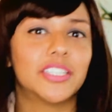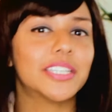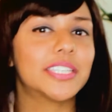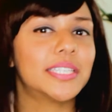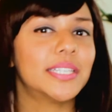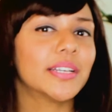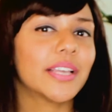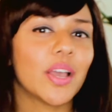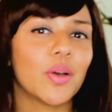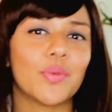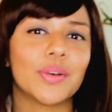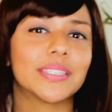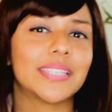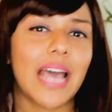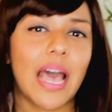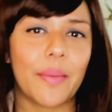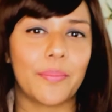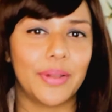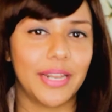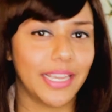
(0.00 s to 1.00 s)
Just look at what's
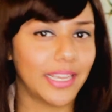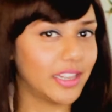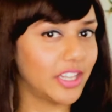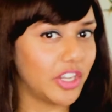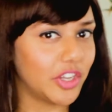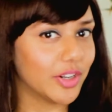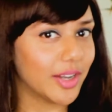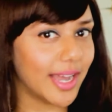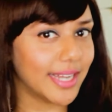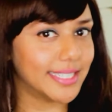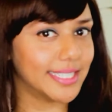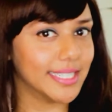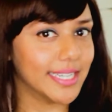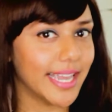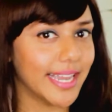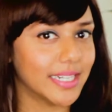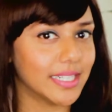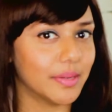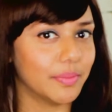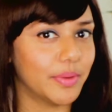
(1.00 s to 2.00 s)
happening in the United
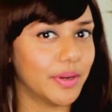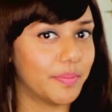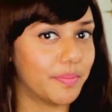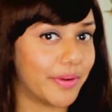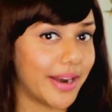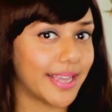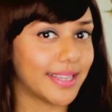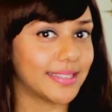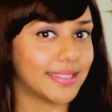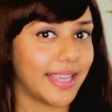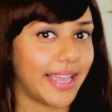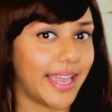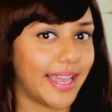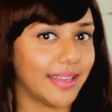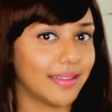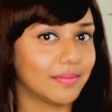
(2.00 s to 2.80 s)
Kingdom with Brexit.